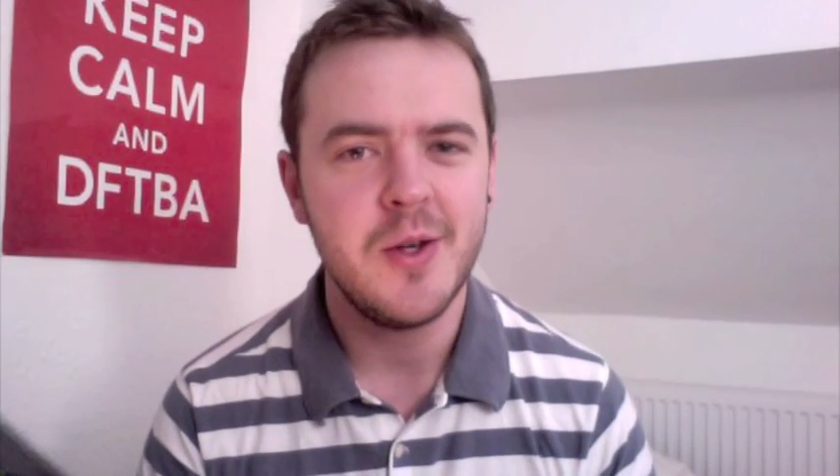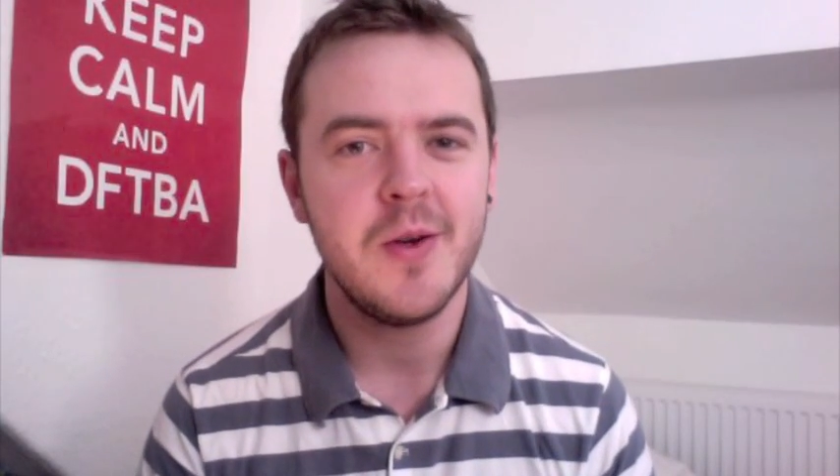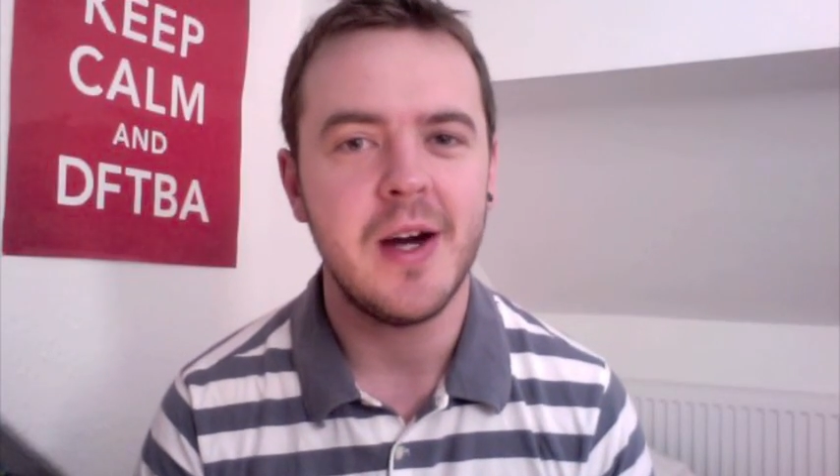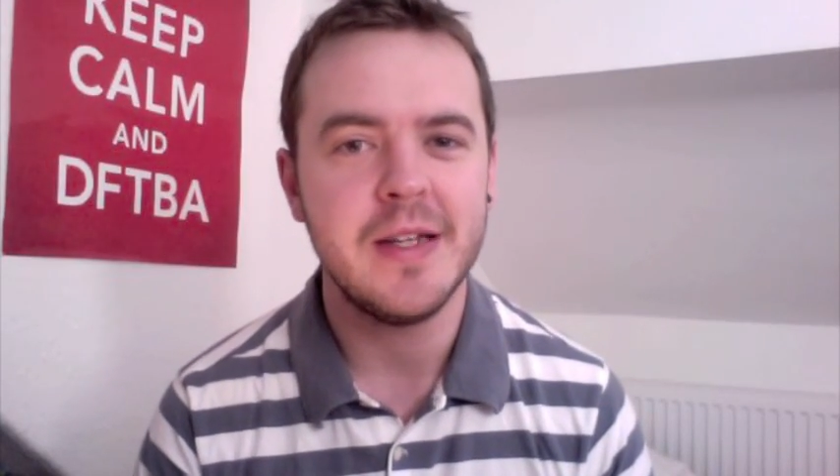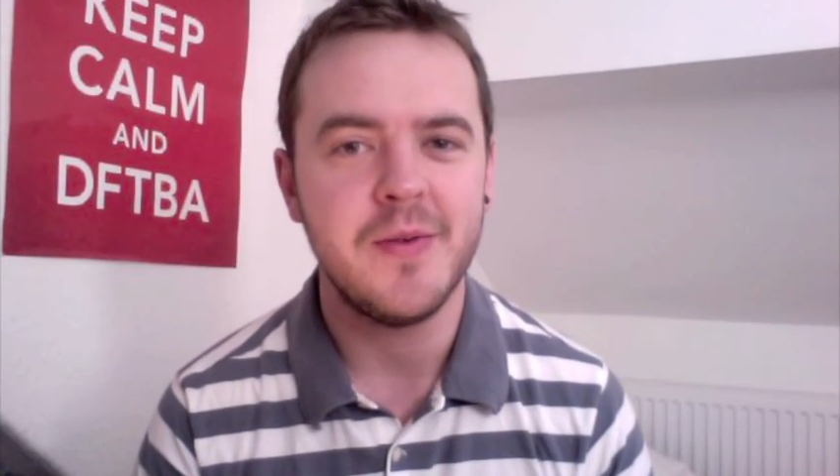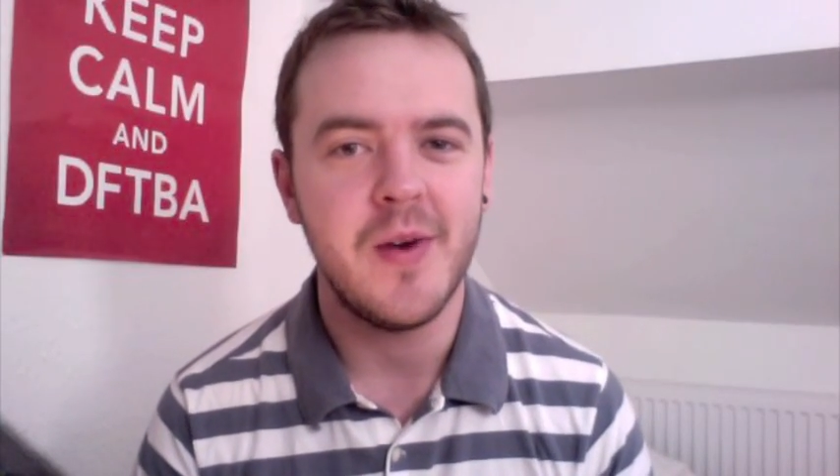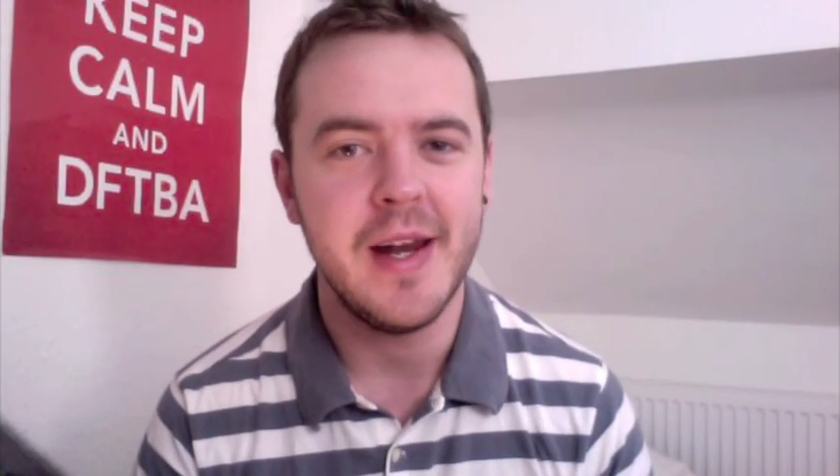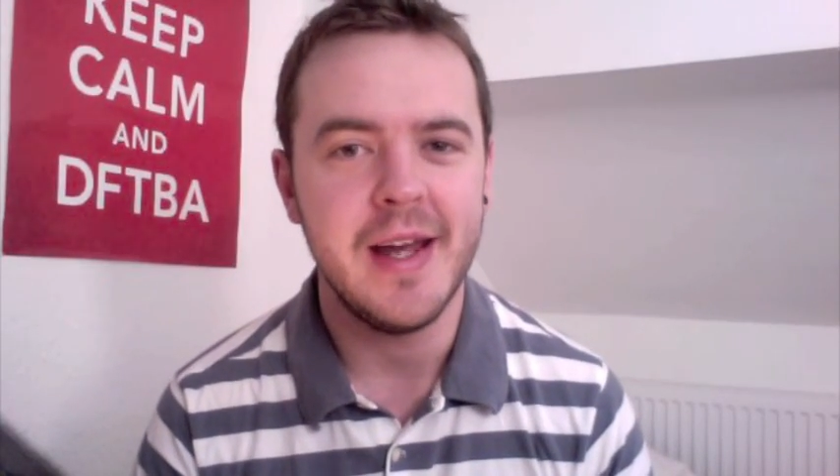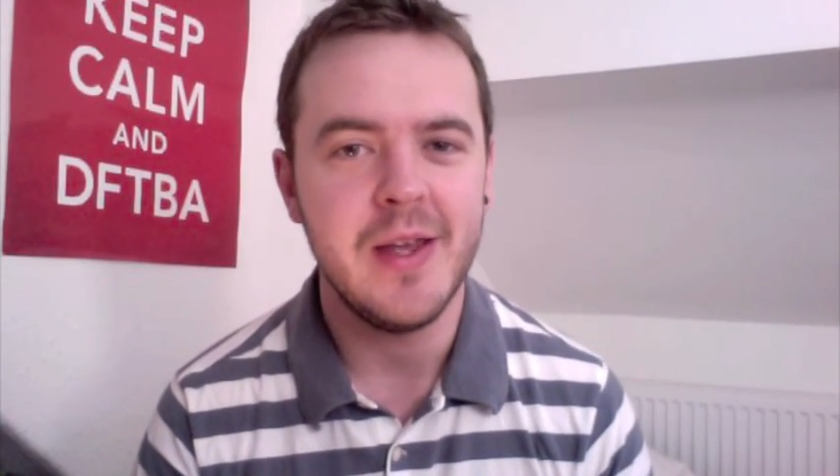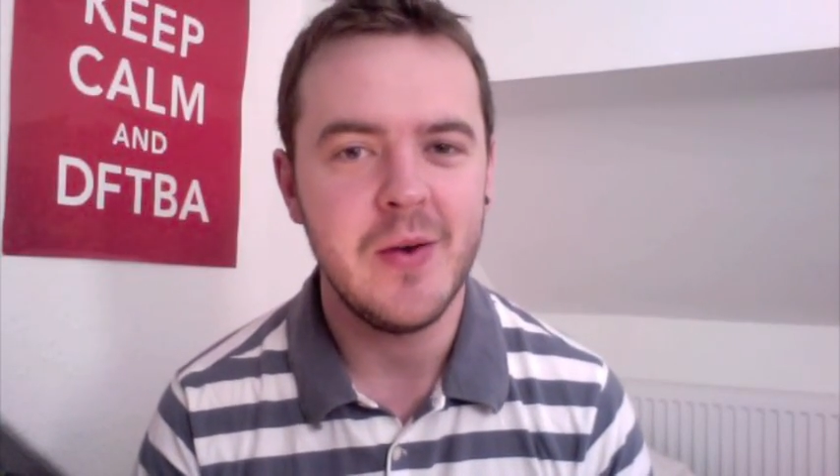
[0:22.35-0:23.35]
you guys have read
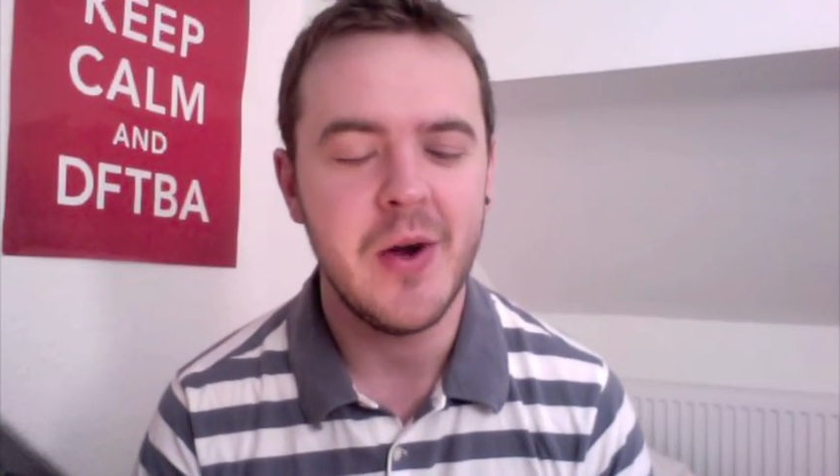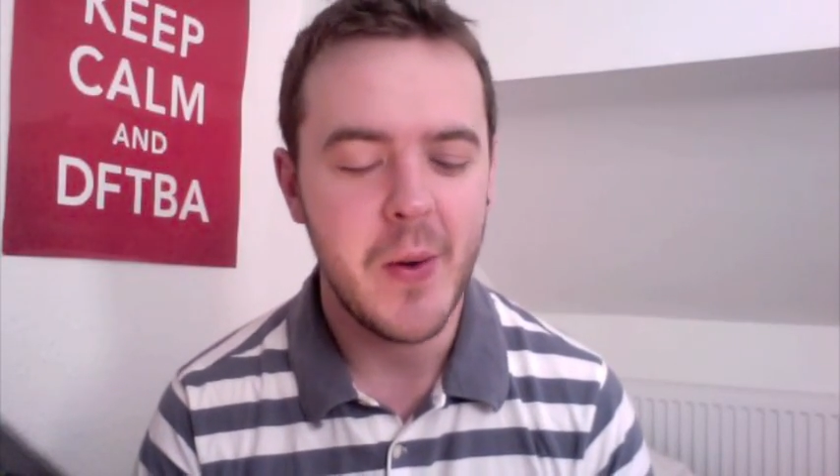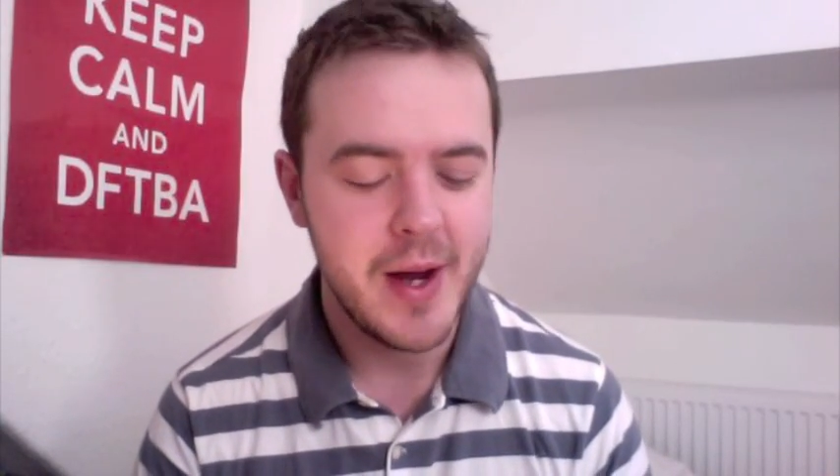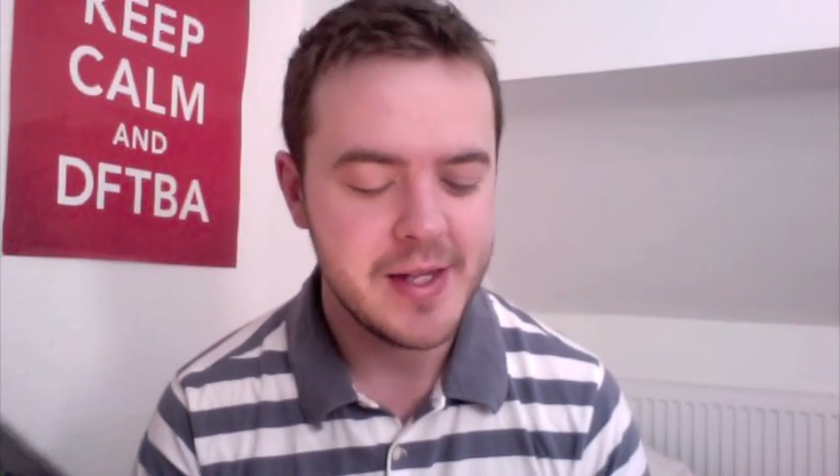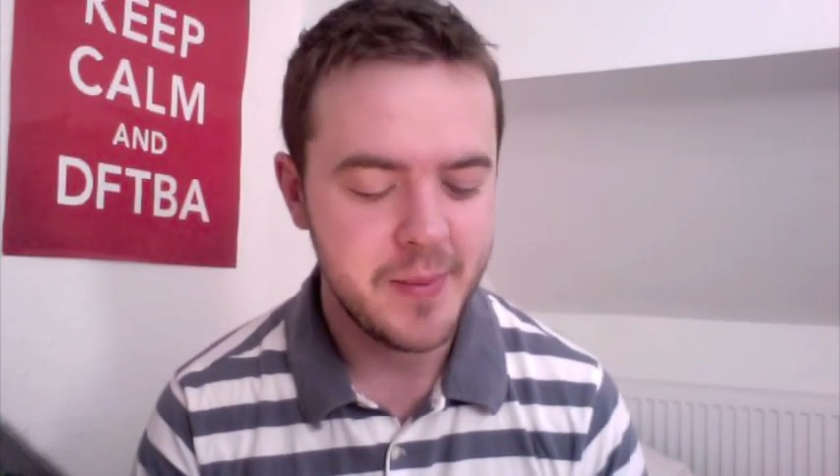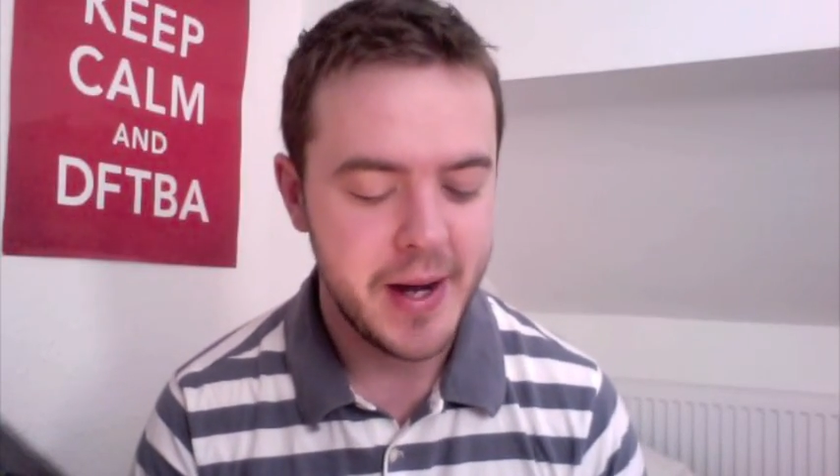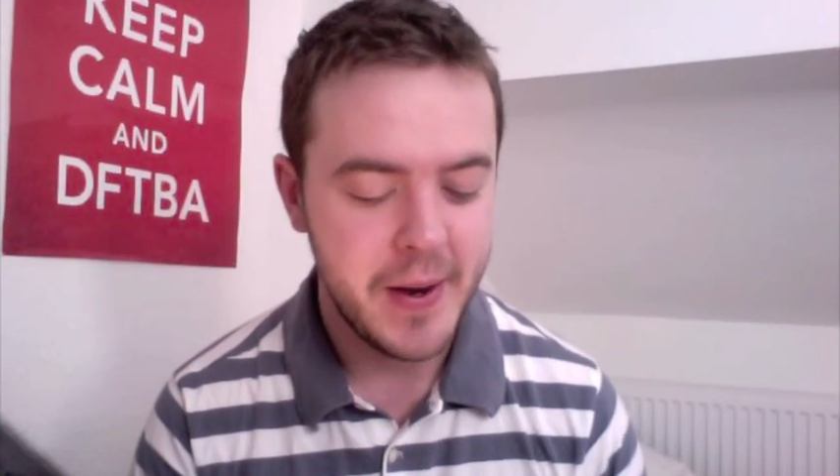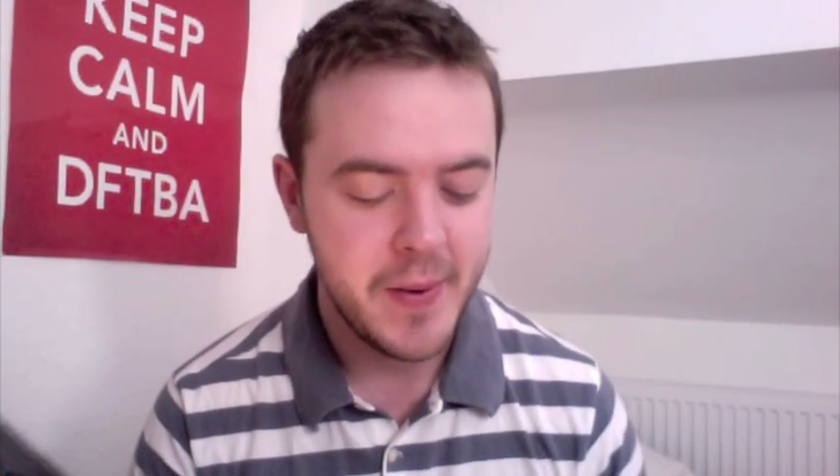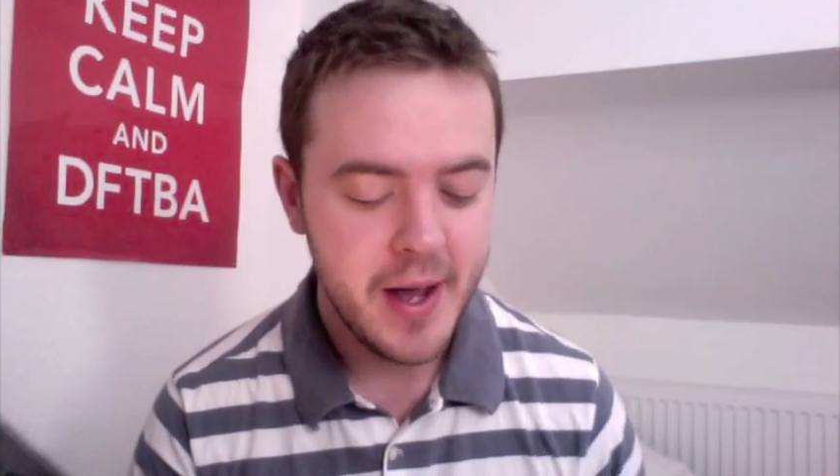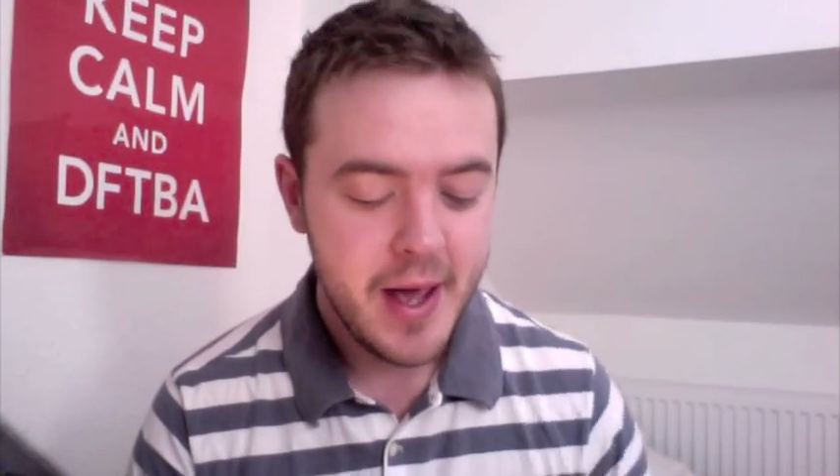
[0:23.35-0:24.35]
it, you know what it's
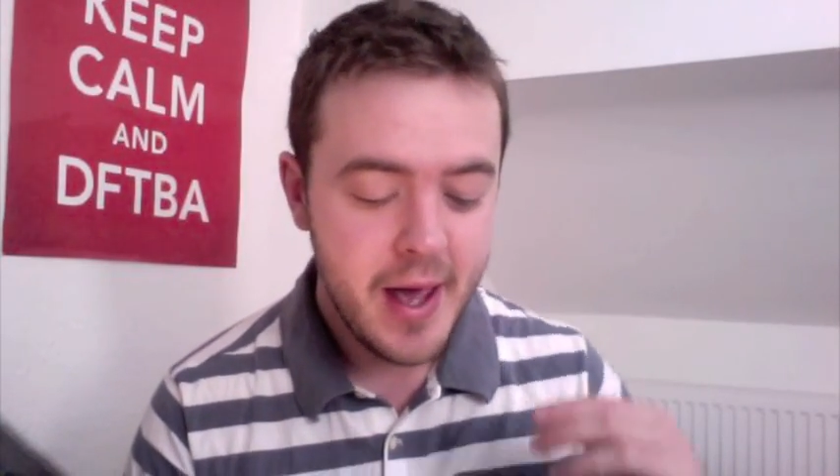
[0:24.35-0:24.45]
about.